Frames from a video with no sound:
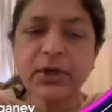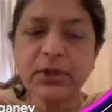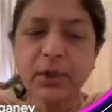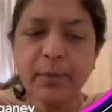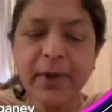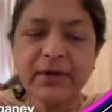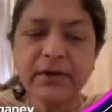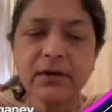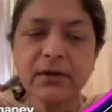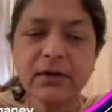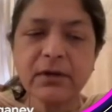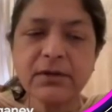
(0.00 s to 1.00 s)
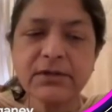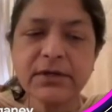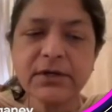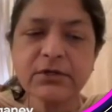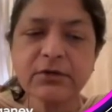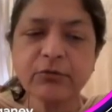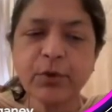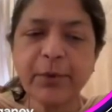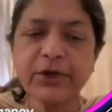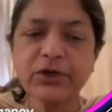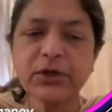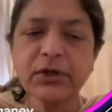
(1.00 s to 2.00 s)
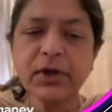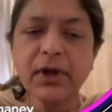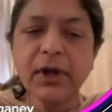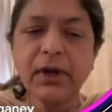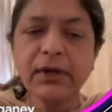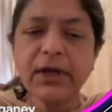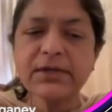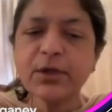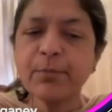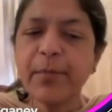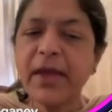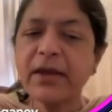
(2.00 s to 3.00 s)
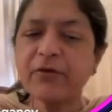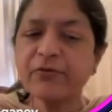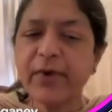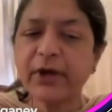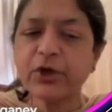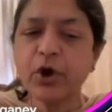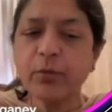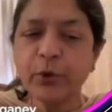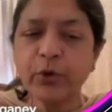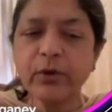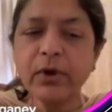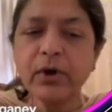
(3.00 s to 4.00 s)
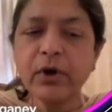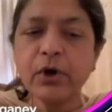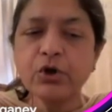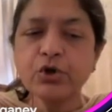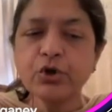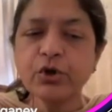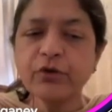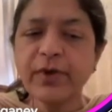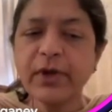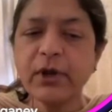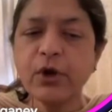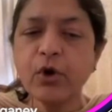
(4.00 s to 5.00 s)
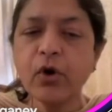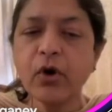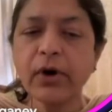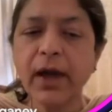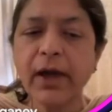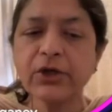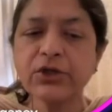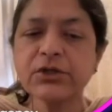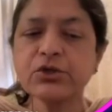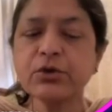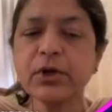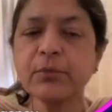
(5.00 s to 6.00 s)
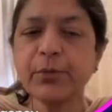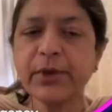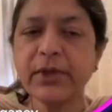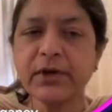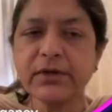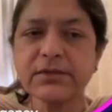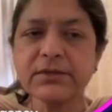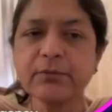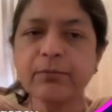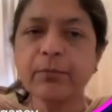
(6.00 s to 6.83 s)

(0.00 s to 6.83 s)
and the mental status of the patient. Does the pain affect your mood? Do you feel low or anxious during periods?